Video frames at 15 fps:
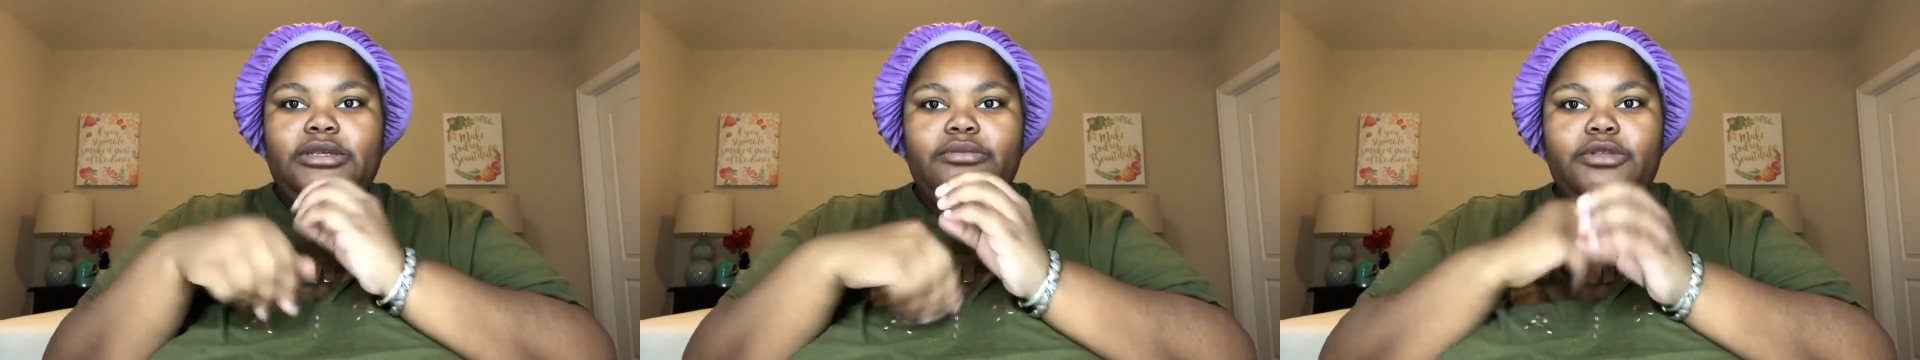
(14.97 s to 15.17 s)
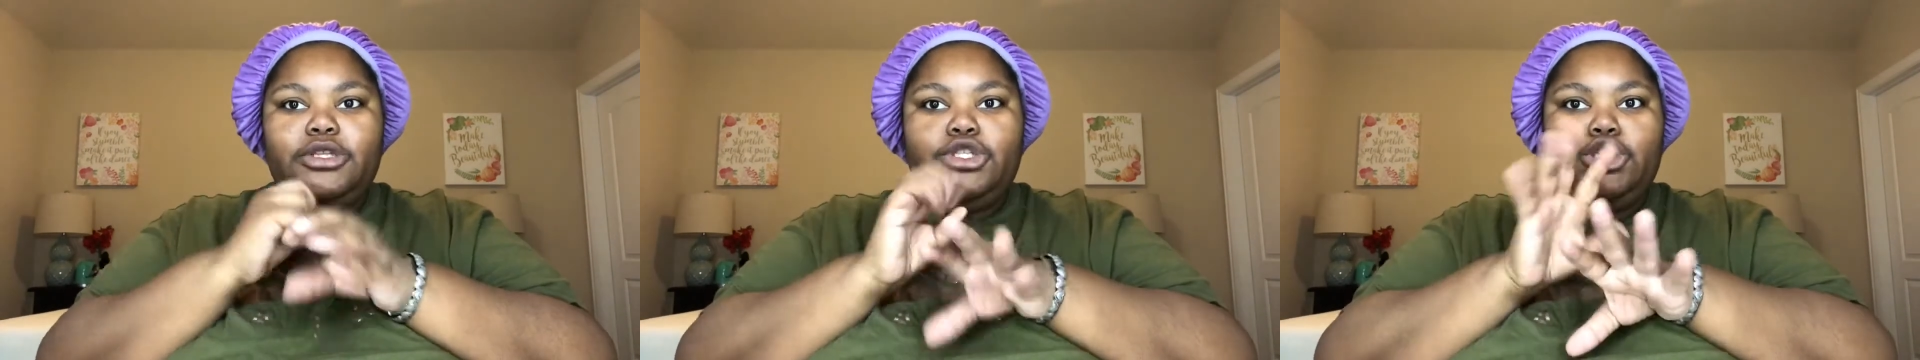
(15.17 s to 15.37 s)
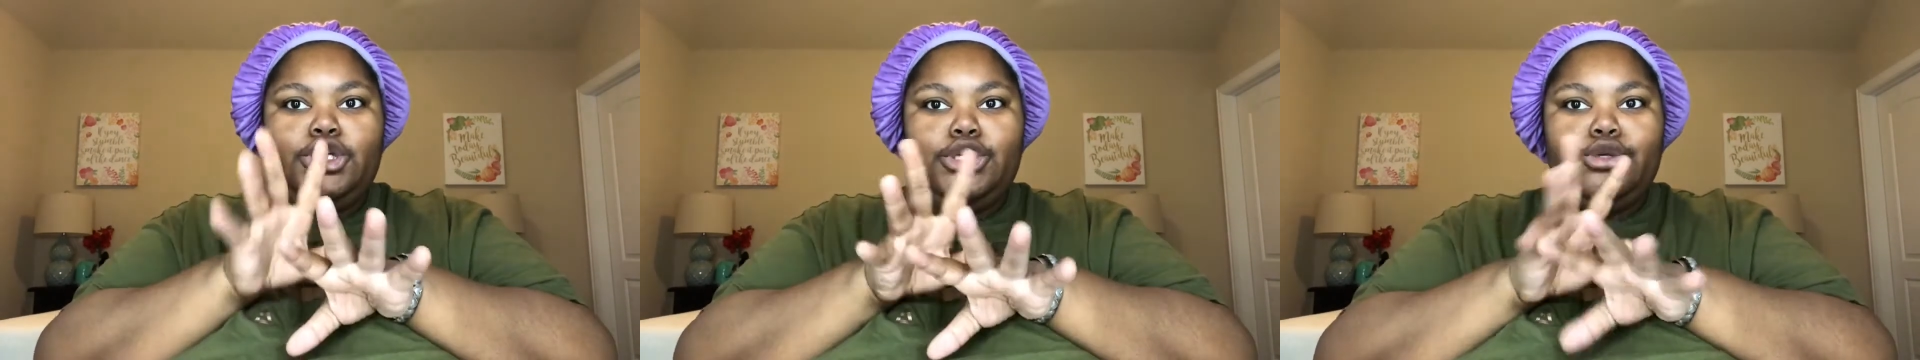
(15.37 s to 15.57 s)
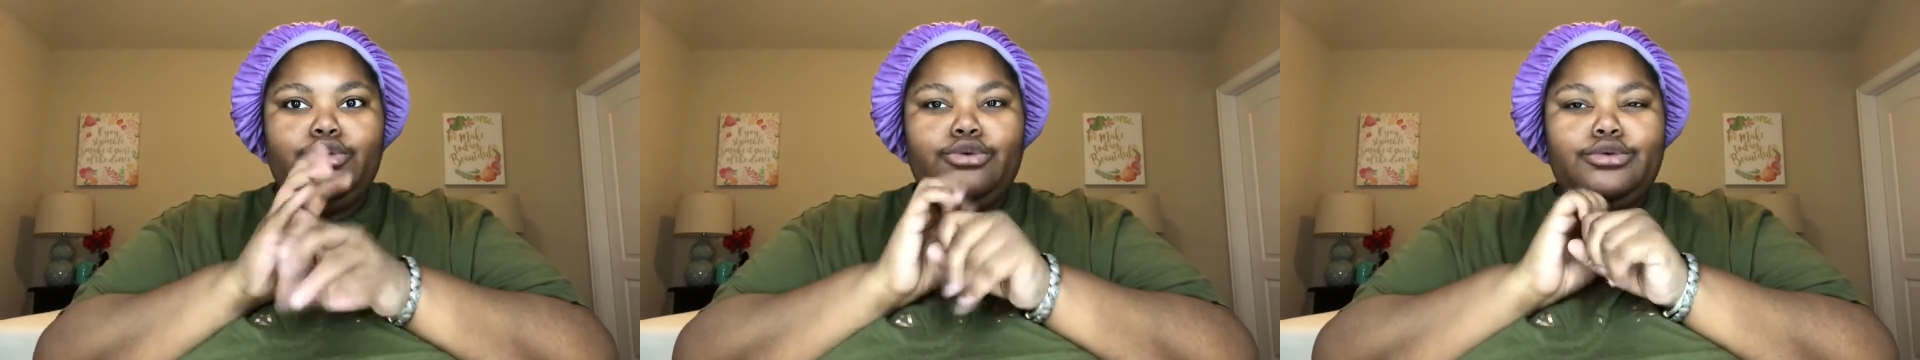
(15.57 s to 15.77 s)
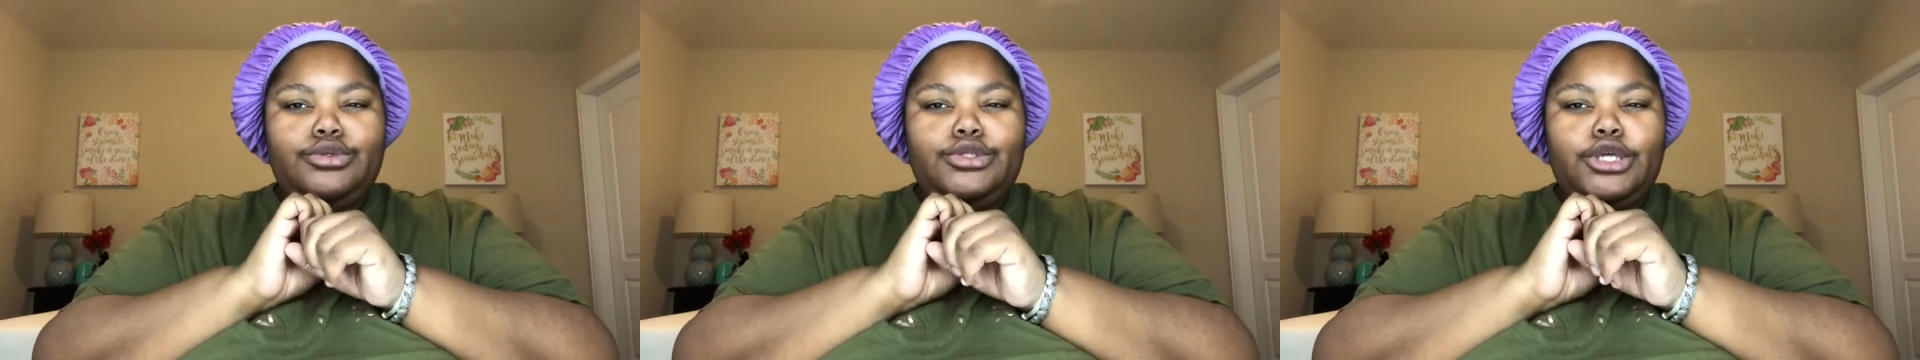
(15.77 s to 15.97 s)
of the two.
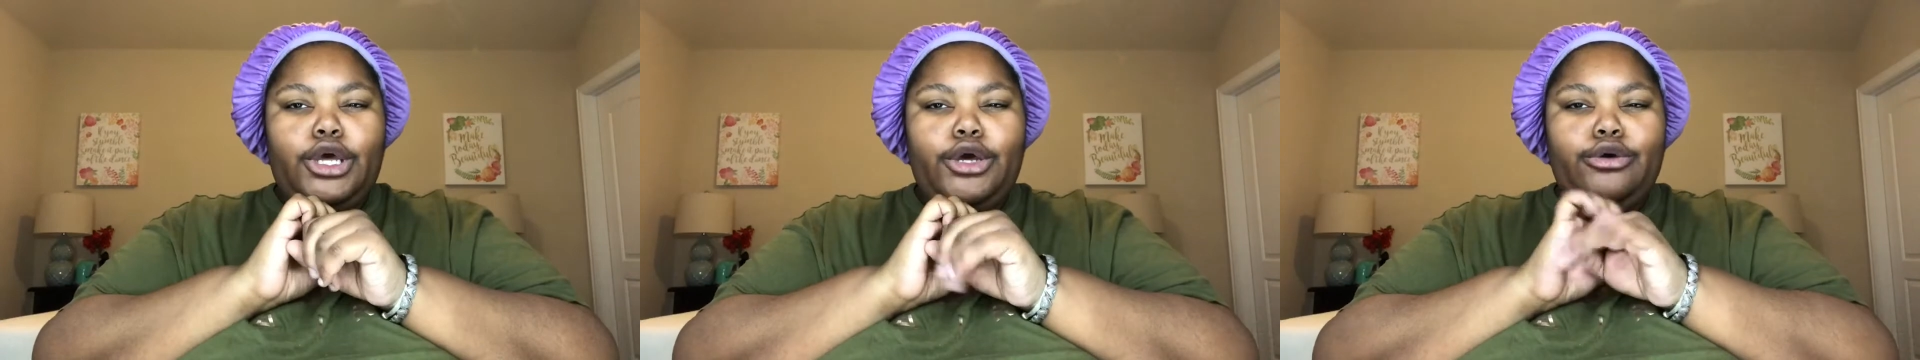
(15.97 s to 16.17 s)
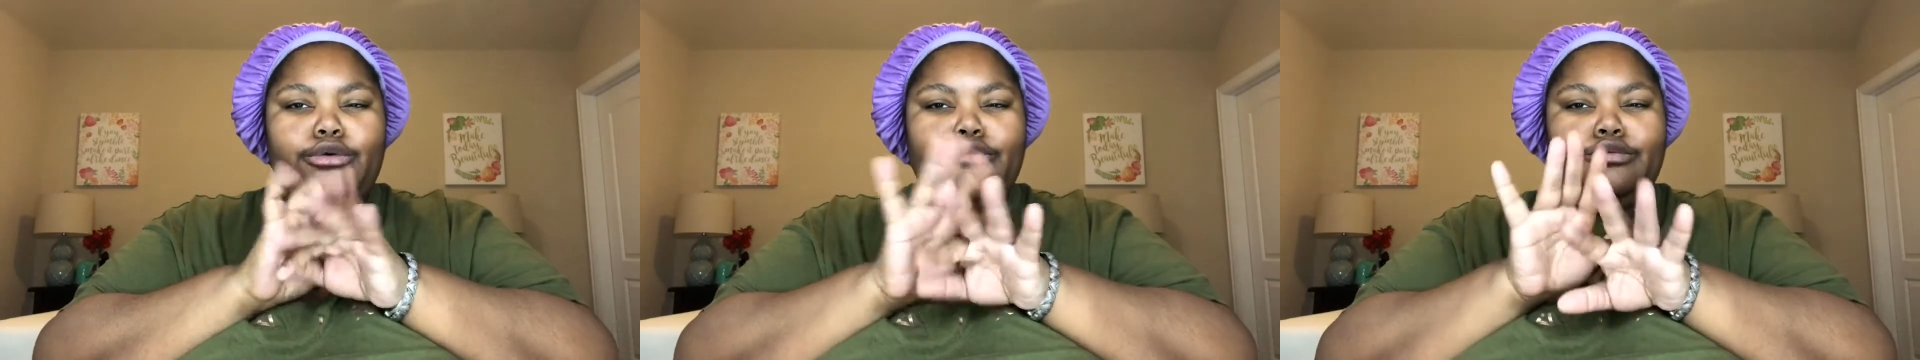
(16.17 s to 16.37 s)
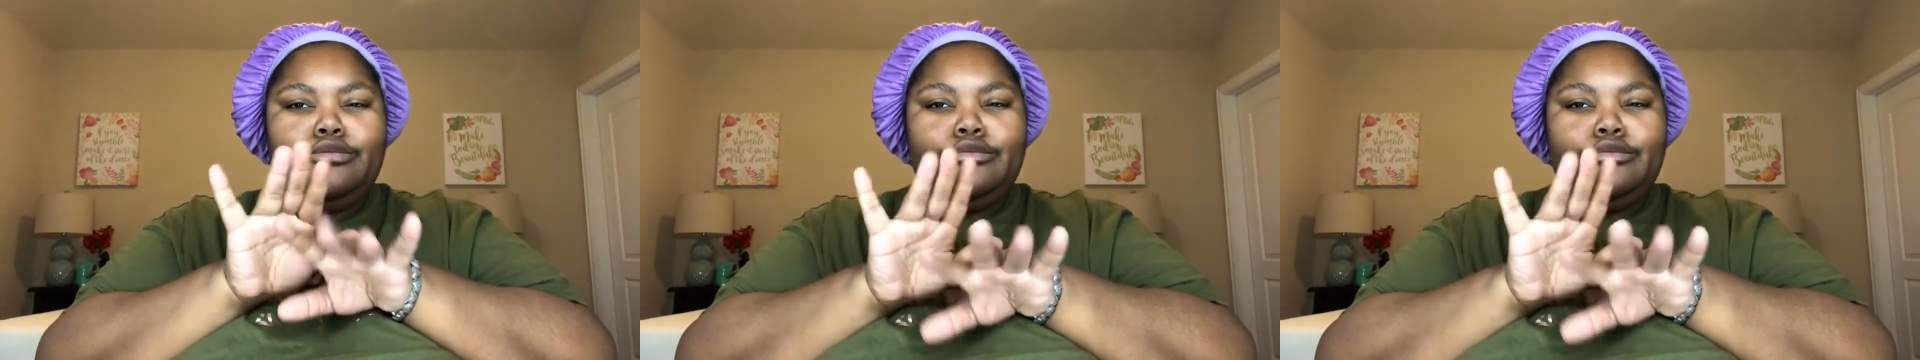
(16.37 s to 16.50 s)
So